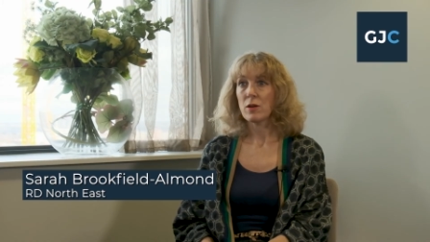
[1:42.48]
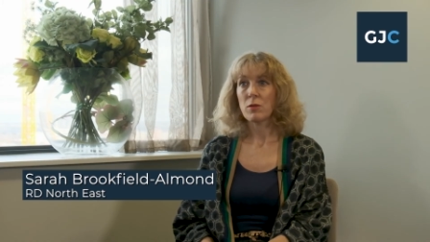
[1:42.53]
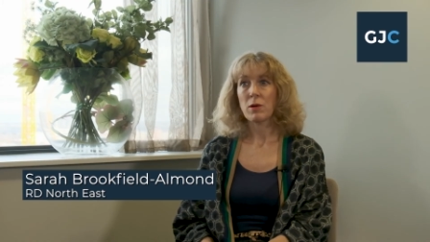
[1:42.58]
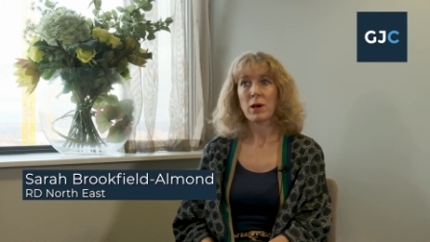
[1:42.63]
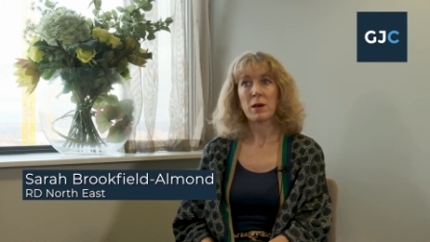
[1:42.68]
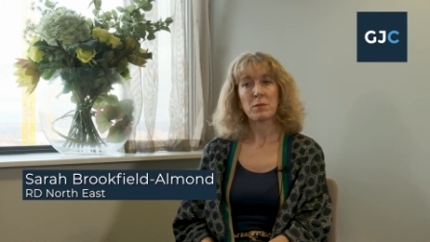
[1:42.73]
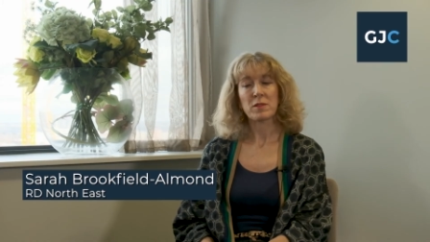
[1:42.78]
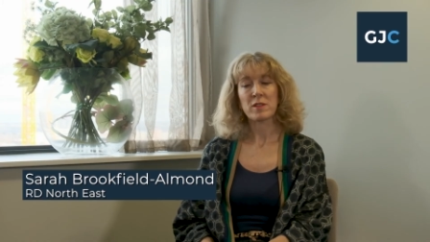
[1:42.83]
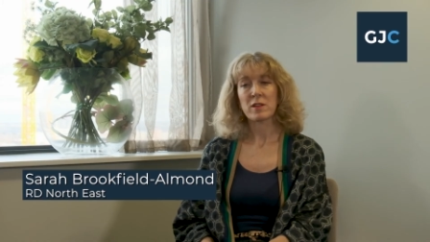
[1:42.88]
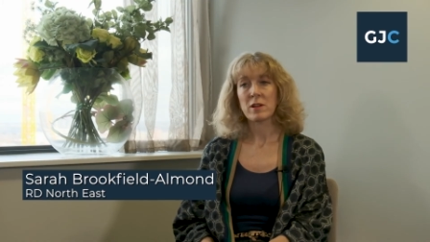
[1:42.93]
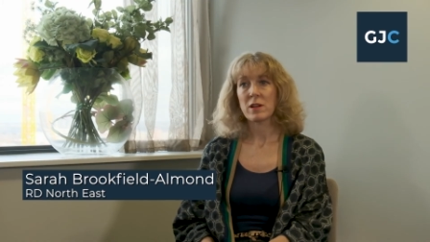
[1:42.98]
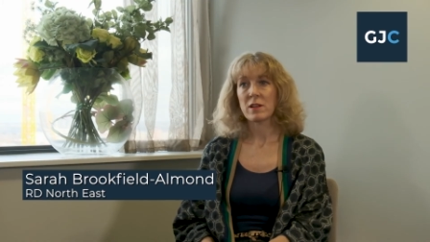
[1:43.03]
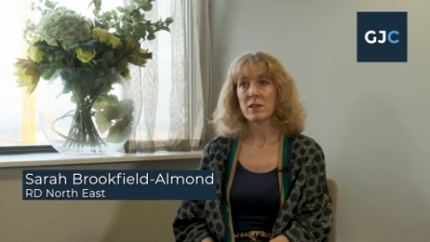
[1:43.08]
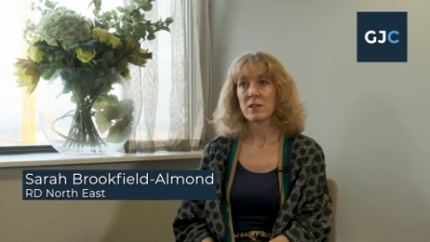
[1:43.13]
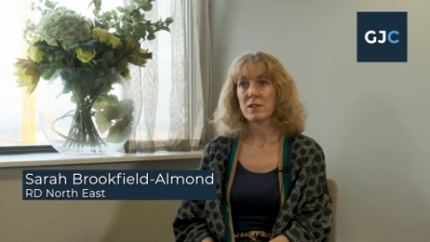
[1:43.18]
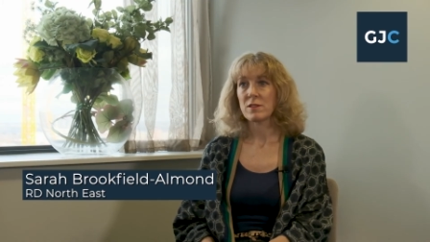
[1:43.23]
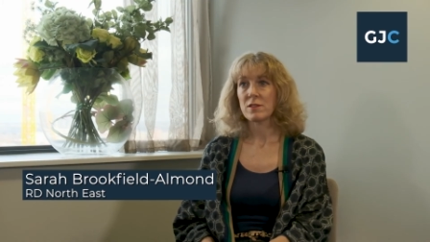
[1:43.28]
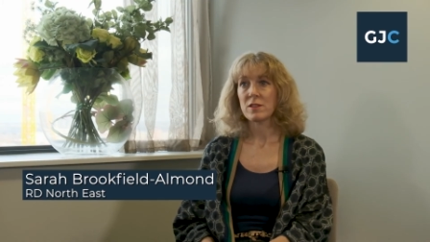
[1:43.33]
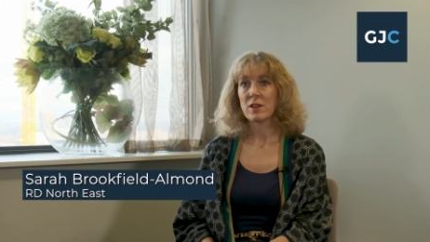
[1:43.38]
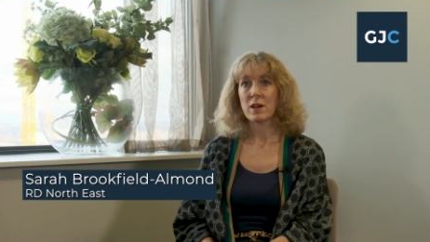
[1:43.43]

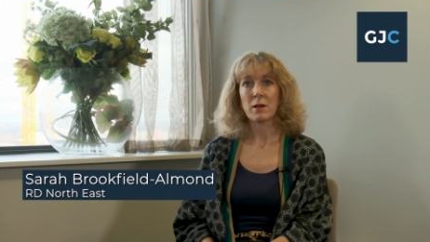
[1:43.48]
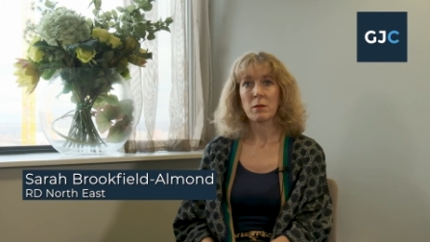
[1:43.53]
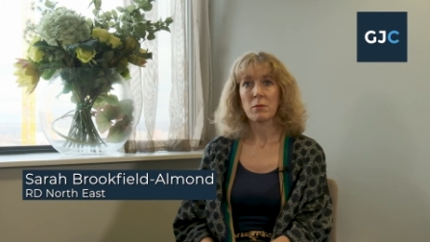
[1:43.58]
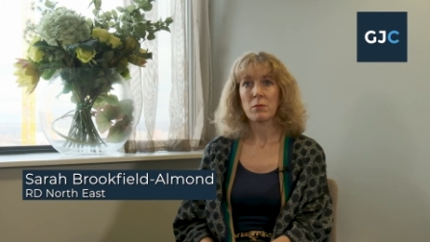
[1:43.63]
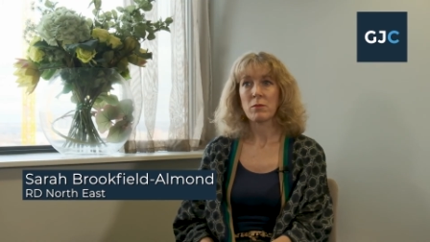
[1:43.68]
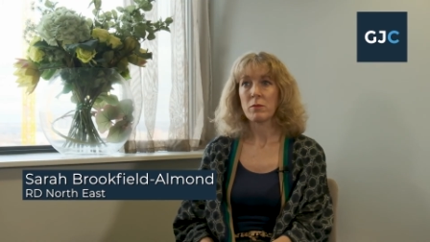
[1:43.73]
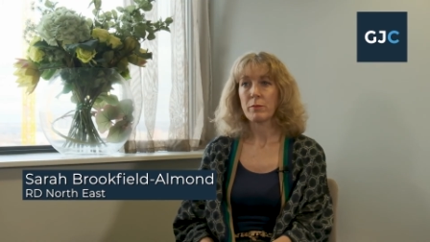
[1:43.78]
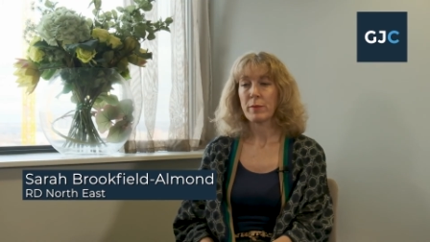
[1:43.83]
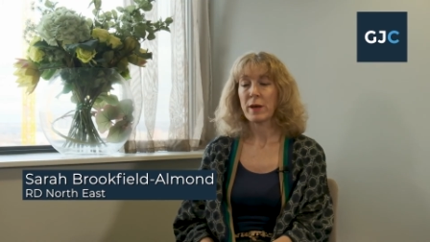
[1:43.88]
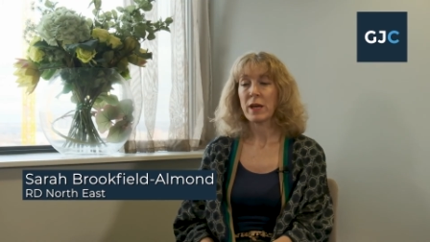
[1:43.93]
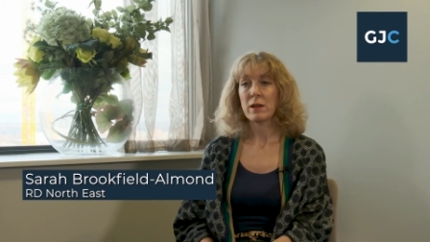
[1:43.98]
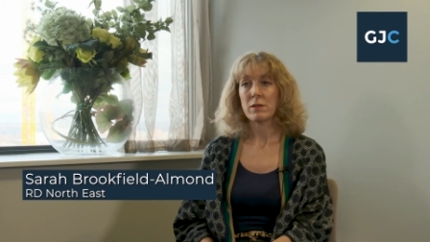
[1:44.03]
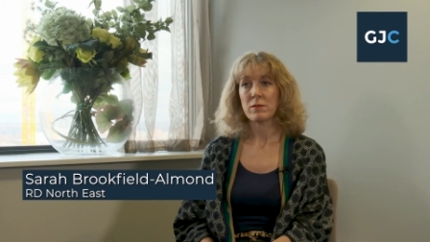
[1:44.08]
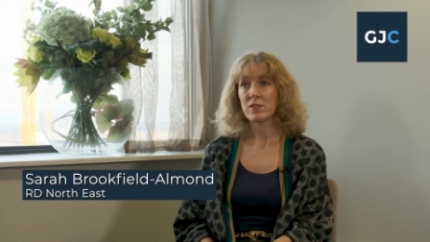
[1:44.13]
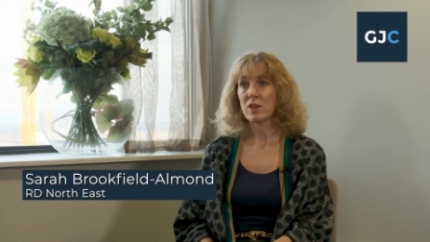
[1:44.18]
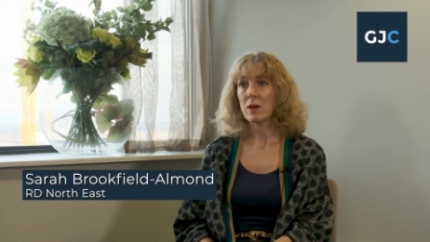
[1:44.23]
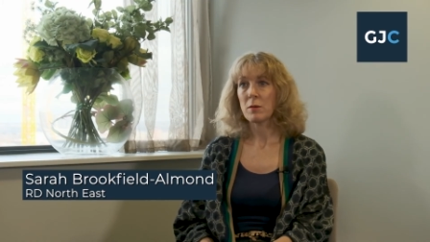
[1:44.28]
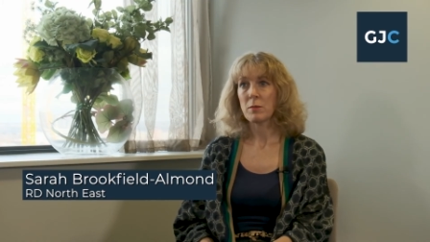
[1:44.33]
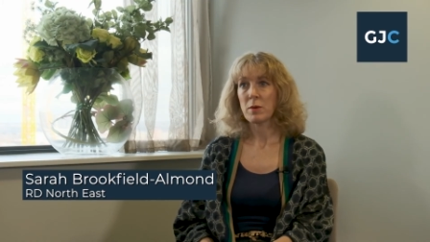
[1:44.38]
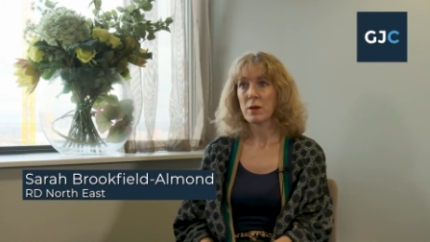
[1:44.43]
absolutely, time
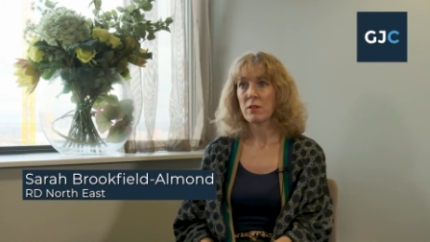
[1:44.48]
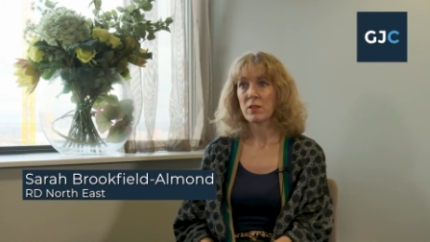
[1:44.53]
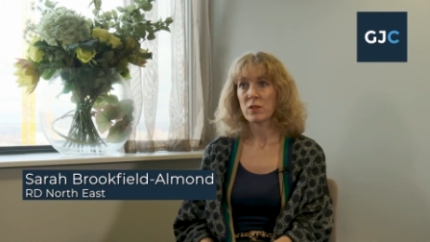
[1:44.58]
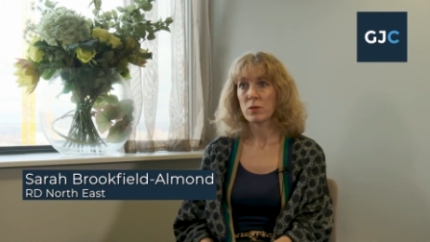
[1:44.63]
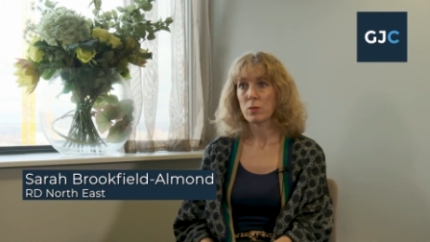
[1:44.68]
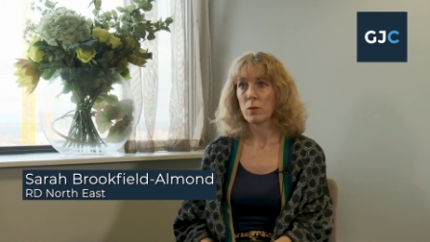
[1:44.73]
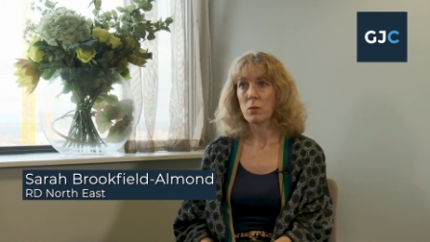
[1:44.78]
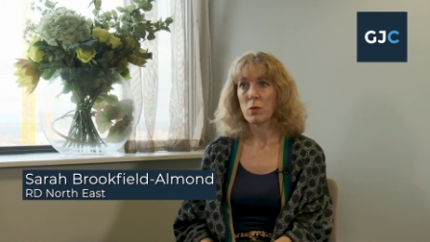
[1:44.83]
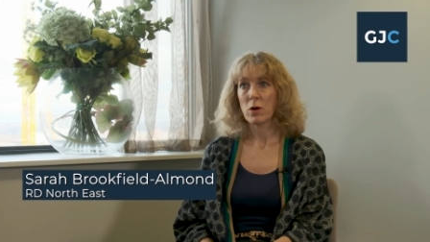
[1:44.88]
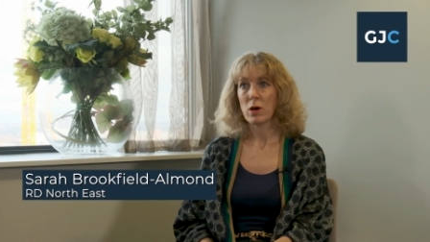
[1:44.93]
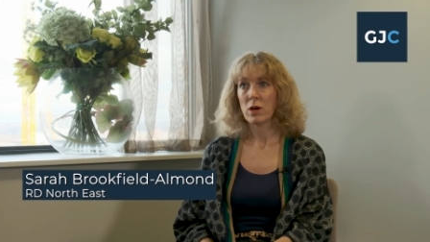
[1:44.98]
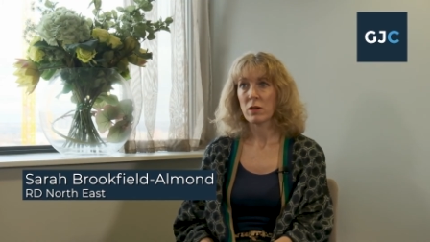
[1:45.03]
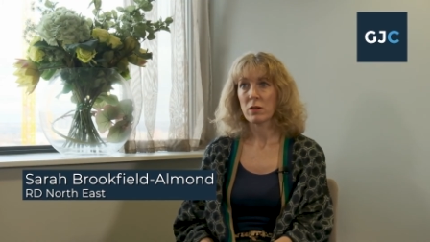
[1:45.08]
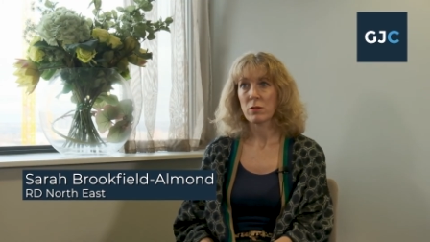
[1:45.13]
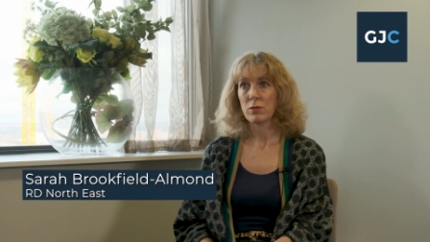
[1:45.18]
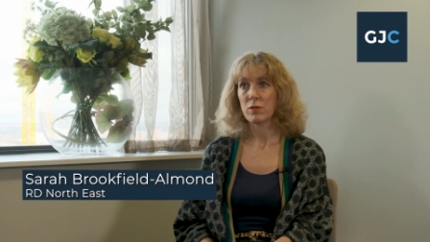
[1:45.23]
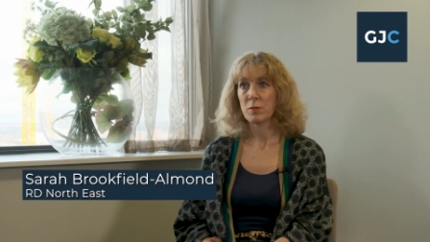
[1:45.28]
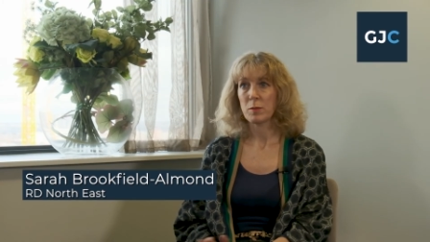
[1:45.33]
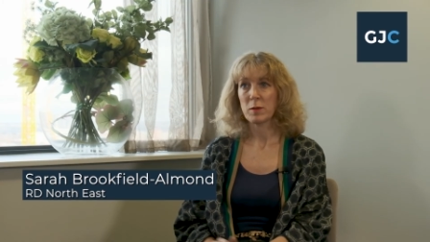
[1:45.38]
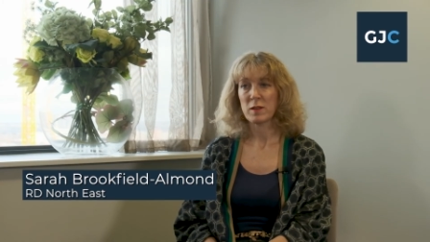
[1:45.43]
periods we
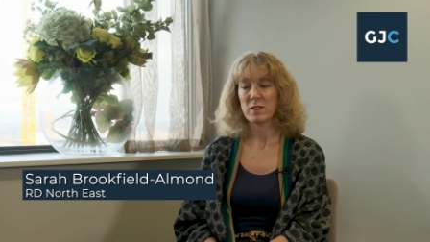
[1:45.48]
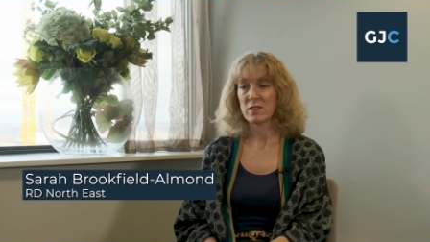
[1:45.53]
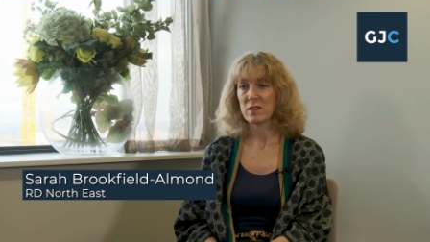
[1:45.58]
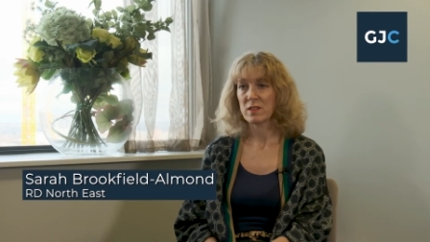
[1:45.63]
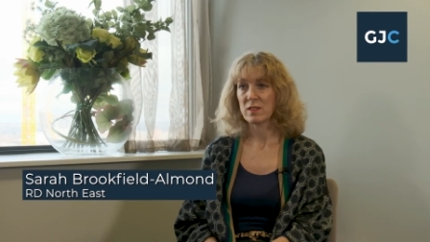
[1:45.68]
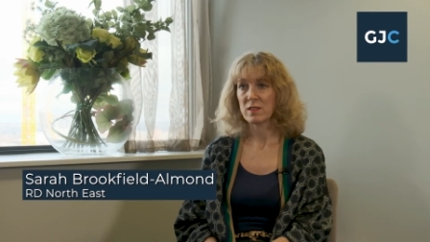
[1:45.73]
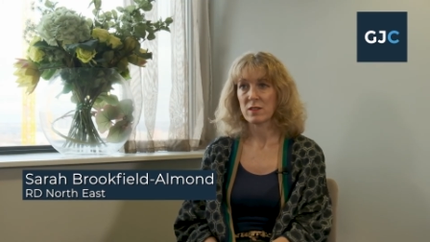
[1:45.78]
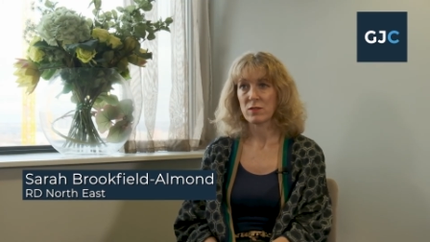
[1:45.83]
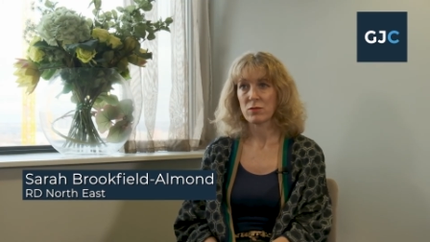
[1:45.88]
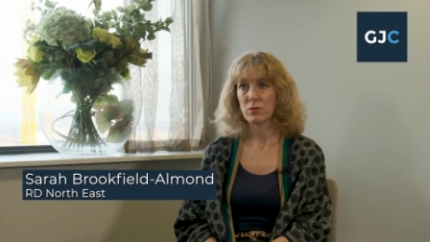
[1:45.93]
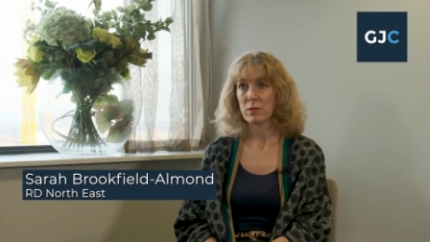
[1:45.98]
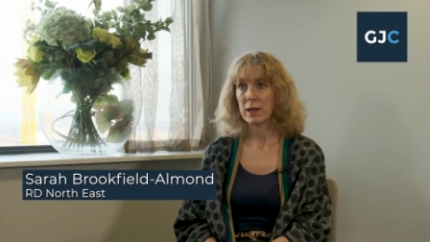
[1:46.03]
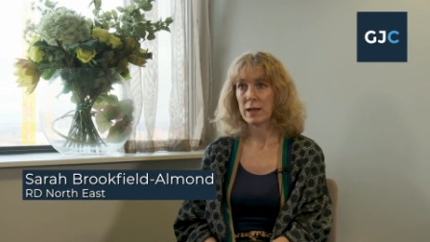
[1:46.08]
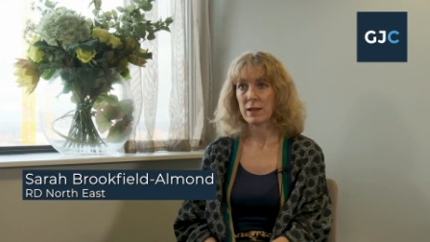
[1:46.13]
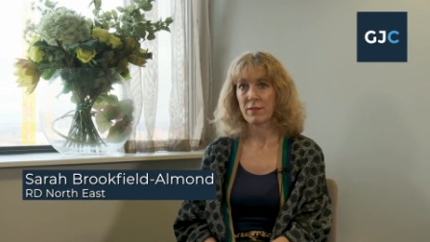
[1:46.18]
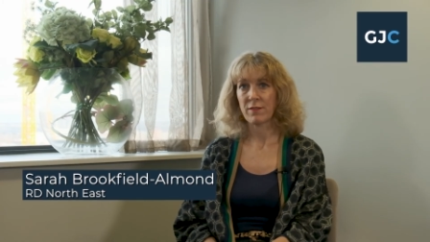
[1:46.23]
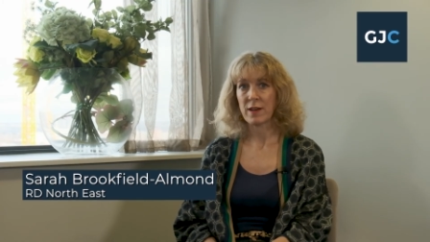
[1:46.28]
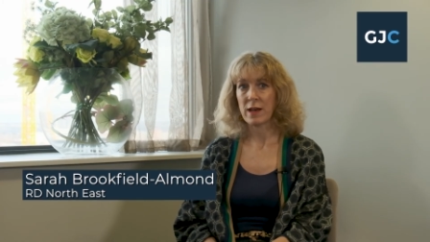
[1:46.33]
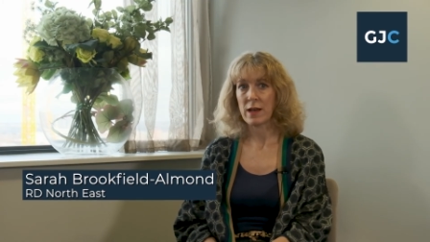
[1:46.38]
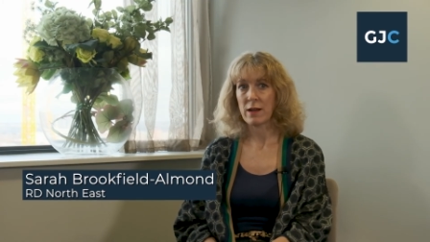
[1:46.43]
work with businesses
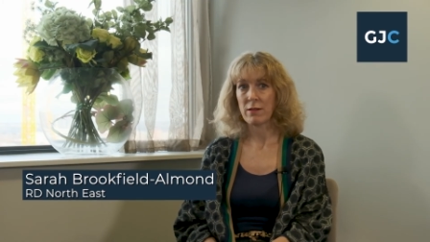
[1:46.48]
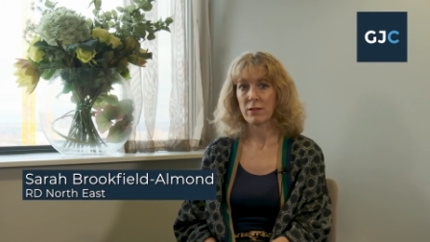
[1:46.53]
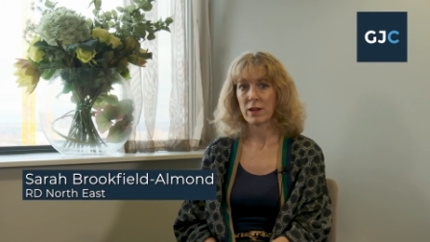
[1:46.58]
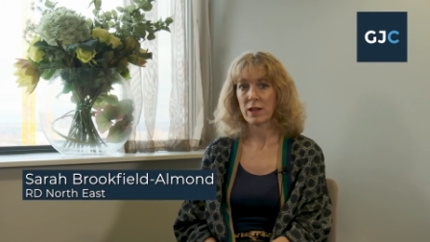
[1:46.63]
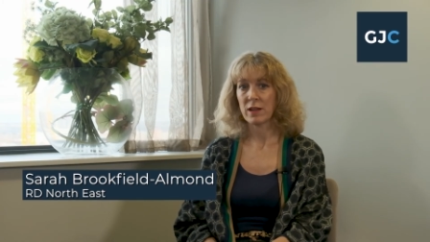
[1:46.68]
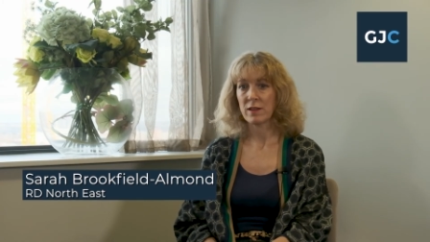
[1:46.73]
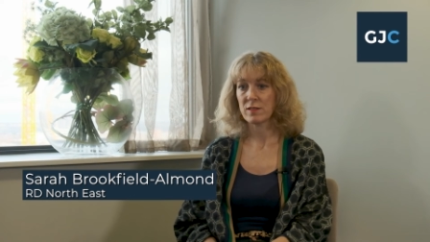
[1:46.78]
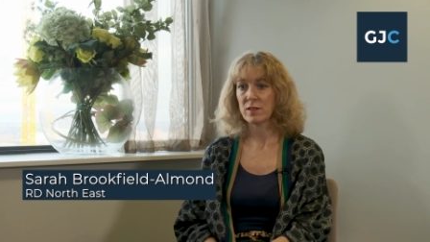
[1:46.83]
really vary.